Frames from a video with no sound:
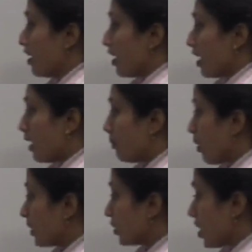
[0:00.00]

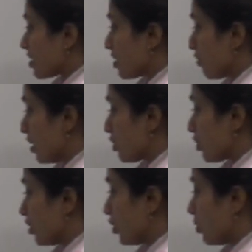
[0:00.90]
upon concentration
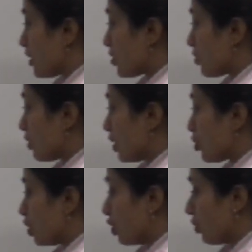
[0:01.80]
into concentration
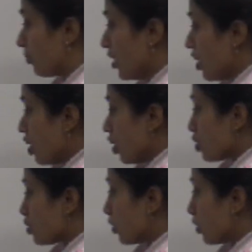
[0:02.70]
cube. So the